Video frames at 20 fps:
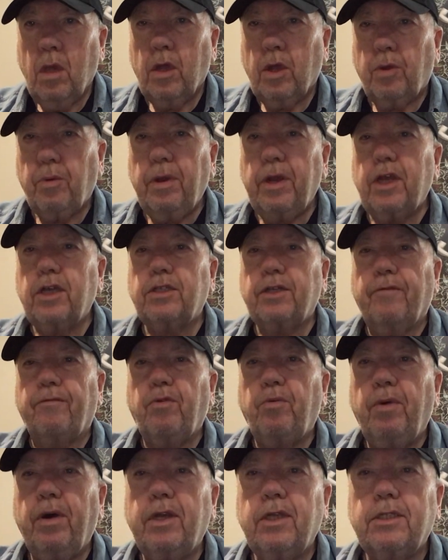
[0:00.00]
Greetings,
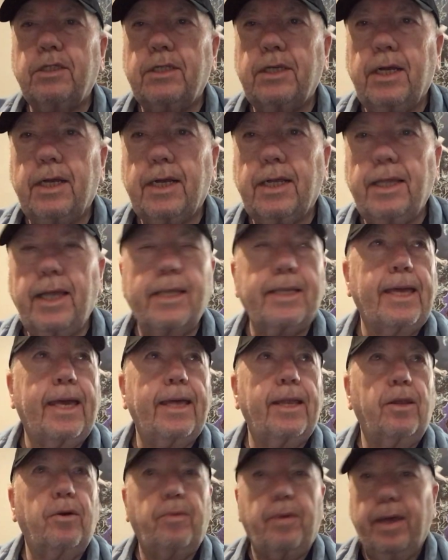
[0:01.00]
everyone. It's Glenn
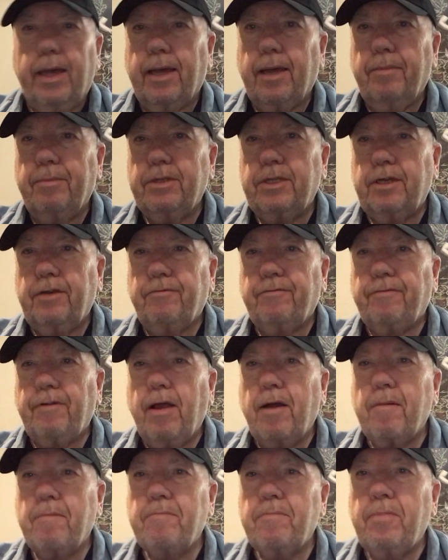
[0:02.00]
Kellaway coming to you
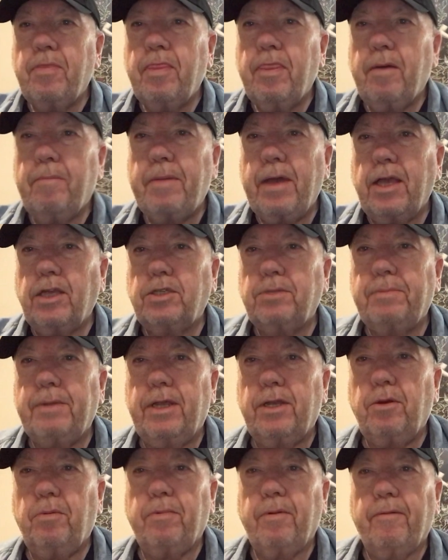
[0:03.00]
from the
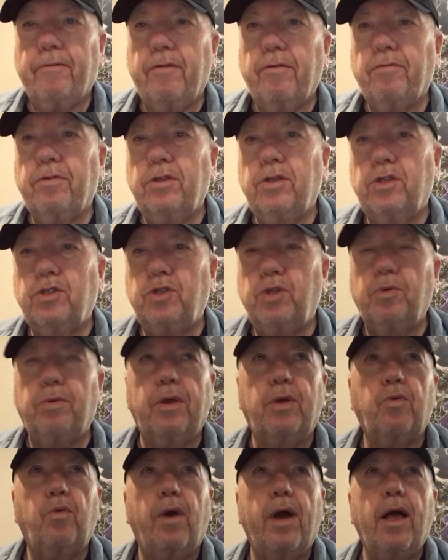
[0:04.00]
basement. Hope everyone is
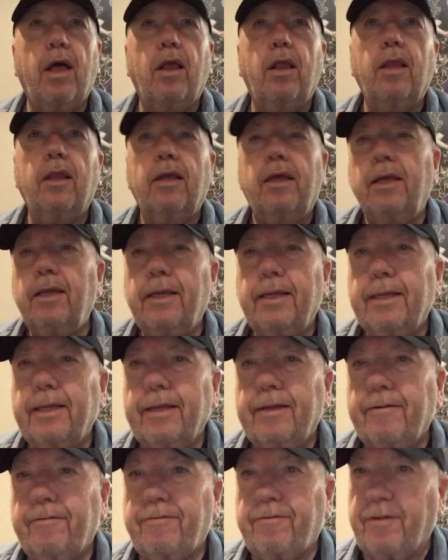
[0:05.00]
doing well.
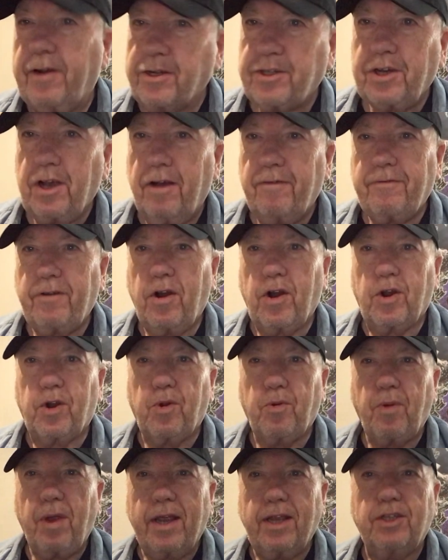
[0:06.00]
Fresh off our
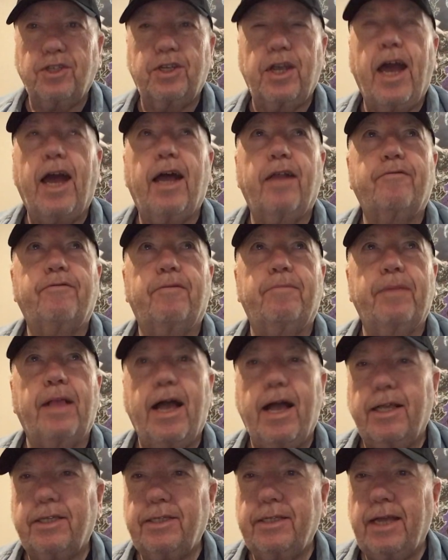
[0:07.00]
great chat from
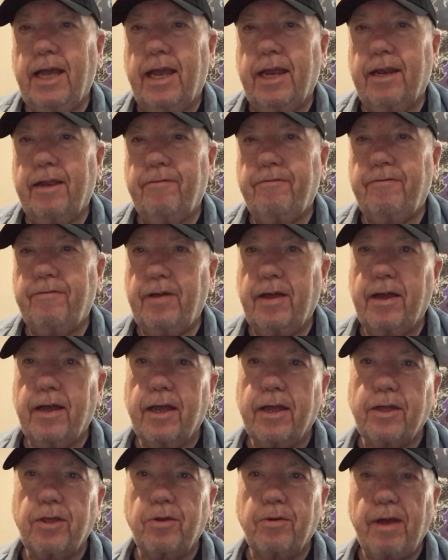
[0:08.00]
last night. If
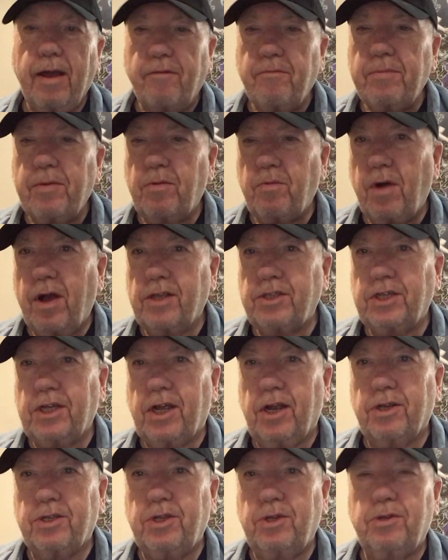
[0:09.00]
you haven't been watching
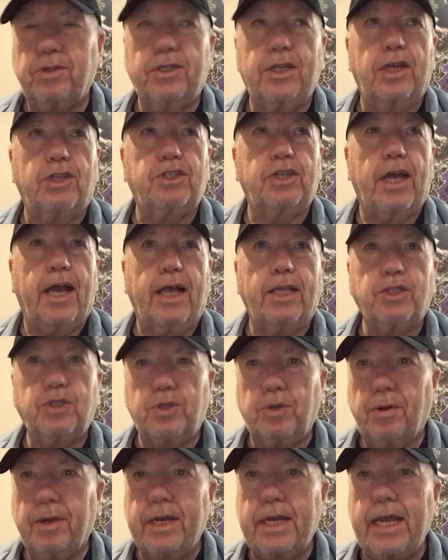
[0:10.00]
our Tuesday chats,
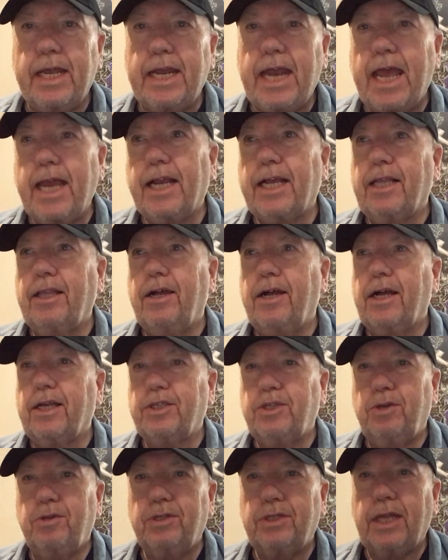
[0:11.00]
join in 8 o'clock
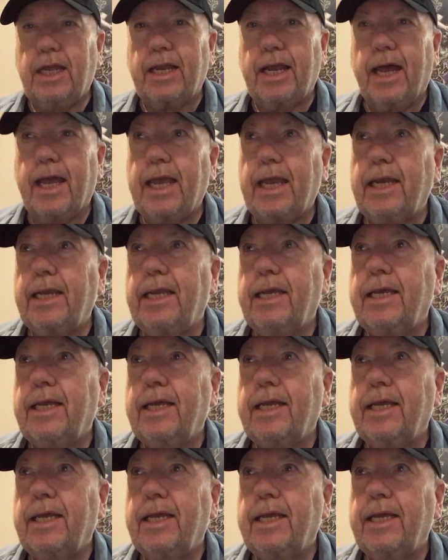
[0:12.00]
Tuesday night.